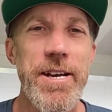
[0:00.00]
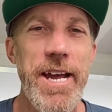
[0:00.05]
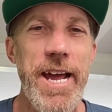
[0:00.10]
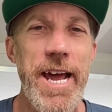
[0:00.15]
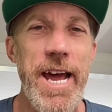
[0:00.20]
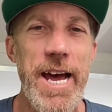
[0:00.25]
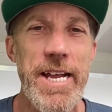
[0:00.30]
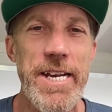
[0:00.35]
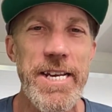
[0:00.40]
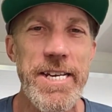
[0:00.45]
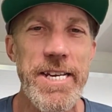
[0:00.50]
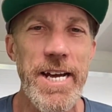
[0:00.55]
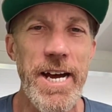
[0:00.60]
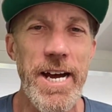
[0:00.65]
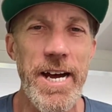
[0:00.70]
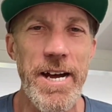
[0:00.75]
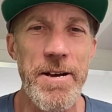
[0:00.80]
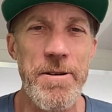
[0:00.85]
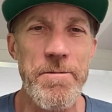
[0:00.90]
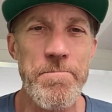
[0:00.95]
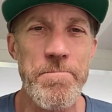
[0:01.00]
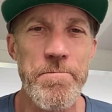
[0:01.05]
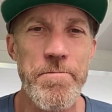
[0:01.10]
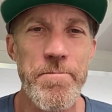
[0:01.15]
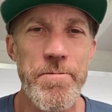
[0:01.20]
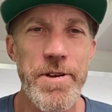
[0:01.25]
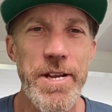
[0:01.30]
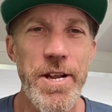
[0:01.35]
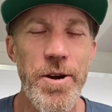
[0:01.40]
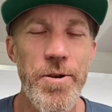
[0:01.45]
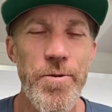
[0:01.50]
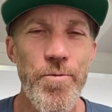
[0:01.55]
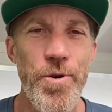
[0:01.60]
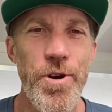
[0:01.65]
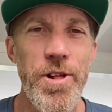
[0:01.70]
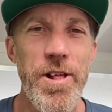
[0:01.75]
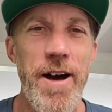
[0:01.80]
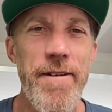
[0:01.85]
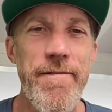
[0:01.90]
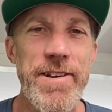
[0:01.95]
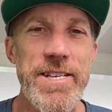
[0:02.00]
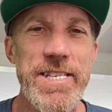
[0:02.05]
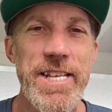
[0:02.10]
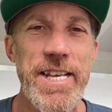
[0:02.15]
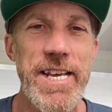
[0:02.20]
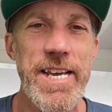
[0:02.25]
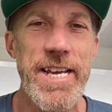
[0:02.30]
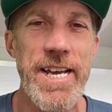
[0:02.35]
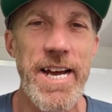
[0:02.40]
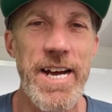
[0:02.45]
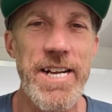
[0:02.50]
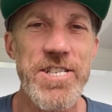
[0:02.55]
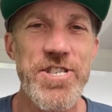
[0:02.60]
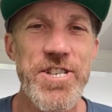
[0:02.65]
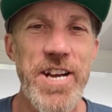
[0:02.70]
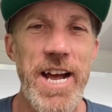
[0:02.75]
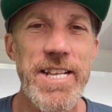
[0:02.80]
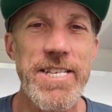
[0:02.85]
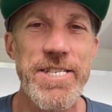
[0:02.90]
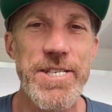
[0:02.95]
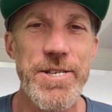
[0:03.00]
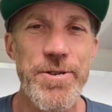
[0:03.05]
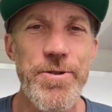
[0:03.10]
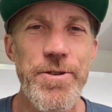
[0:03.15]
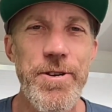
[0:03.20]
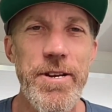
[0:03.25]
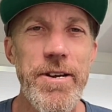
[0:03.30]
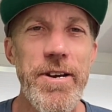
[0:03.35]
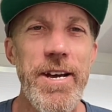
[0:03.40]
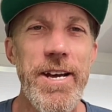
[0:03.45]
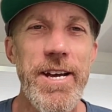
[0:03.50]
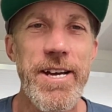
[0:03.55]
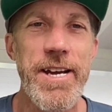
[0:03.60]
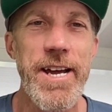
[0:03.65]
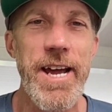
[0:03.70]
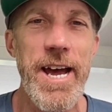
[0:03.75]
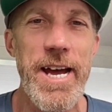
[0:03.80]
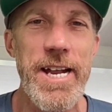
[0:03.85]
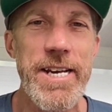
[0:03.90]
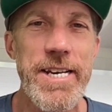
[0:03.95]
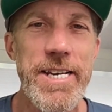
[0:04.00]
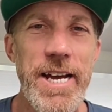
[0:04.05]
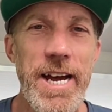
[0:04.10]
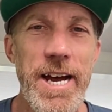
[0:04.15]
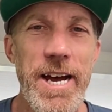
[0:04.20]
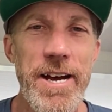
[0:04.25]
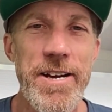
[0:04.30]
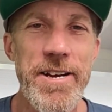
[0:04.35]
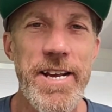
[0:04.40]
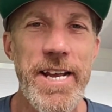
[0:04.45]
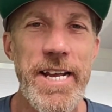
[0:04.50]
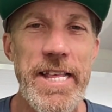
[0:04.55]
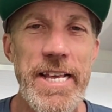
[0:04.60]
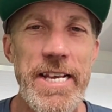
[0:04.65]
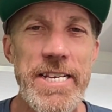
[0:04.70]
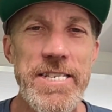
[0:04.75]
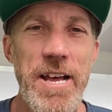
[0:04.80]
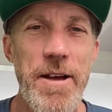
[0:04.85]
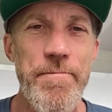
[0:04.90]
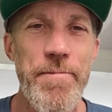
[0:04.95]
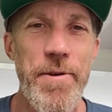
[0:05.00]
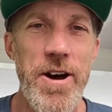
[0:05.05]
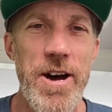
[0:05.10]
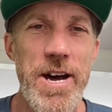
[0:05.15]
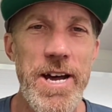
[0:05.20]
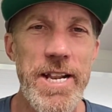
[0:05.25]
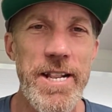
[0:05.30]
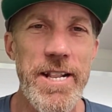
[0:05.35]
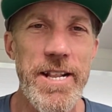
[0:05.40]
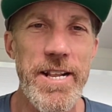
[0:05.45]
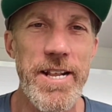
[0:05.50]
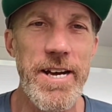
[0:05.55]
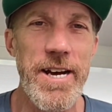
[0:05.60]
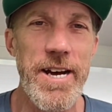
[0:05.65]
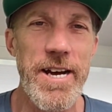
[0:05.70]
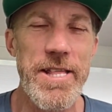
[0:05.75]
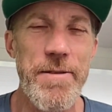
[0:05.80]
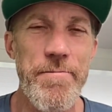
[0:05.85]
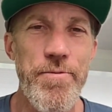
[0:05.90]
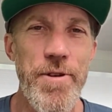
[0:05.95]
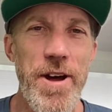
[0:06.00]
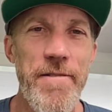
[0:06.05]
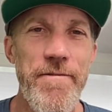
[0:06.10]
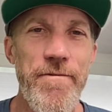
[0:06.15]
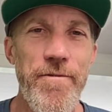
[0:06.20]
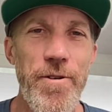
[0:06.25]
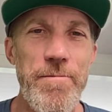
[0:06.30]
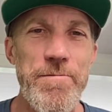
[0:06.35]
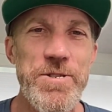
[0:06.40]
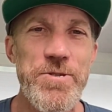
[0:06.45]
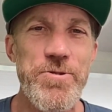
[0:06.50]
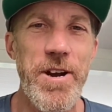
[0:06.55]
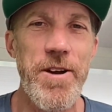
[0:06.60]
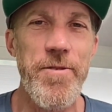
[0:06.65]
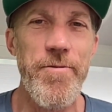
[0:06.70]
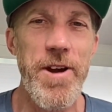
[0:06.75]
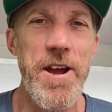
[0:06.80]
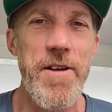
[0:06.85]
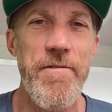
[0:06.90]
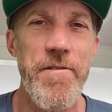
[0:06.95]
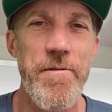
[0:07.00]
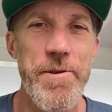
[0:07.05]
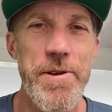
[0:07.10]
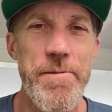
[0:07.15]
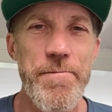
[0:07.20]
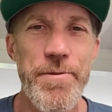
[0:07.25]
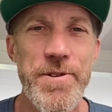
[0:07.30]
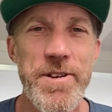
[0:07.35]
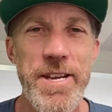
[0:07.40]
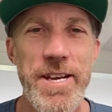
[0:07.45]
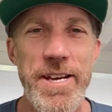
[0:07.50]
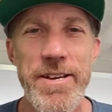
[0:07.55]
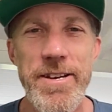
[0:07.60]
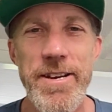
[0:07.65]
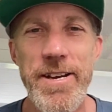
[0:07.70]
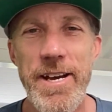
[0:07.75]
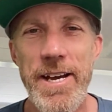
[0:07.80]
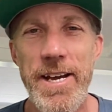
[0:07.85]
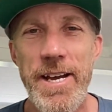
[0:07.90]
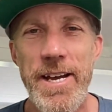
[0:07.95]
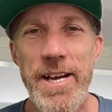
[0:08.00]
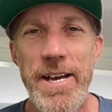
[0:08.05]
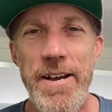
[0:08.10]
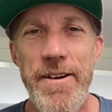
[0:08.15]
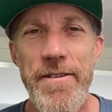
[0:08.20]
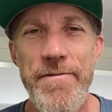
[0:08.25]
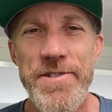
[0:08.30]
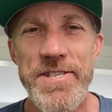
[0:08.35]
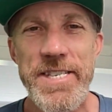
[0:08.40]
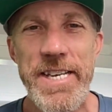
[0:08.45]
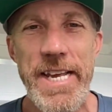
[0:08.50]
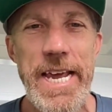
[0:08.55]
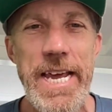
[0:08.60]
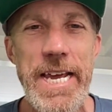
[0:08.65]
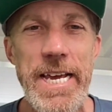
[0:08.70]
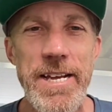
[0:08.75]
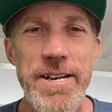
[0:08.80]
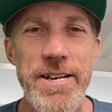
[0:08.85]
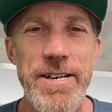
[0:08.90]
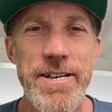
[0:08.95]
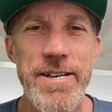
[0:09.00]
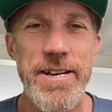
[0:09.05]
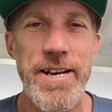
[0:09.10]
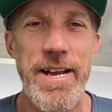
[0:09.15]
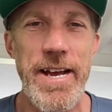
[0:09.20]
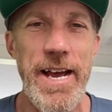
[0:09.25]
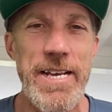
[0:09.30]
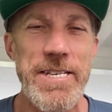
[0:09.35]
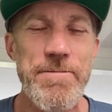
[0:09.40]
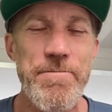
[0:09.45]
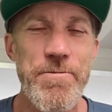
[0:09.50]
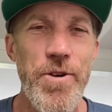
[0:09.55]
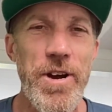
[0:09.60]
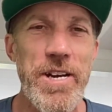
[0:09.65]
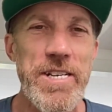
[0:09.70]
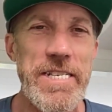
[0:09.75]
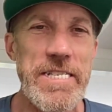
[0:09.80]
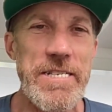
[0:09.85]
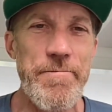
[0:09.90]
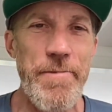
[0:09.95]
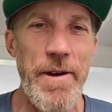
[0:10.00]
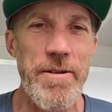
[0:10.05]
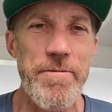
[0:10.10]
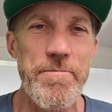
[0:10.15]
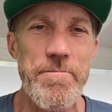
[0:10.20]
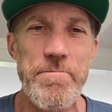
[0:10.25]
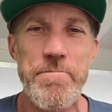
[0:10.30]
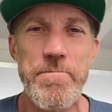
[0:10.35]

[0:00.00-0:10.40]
and you know, we'll obviously chat soon and get this up on the platform straight away for people to see and ask some questions about.